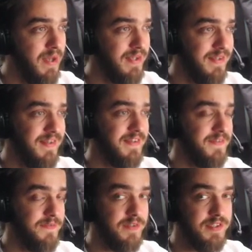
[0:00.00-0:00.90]
It has
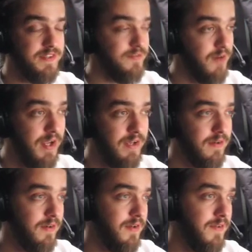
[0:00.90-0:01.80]
first strike,
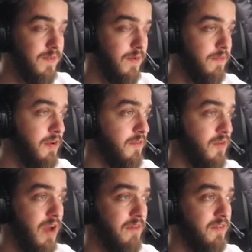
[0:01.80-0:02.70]
so even if you
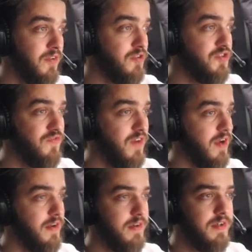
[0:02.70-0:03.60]
have a huge
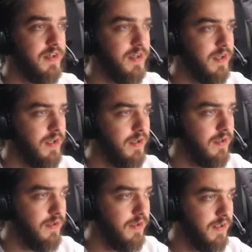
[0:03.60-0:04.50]
flyer,
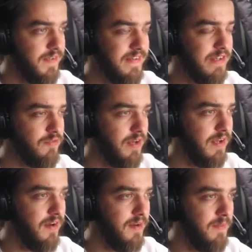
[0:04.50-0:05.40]
it's not really
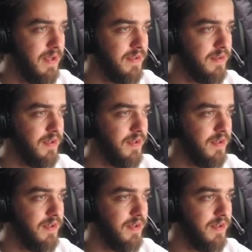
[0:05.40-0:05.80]
gonna matter.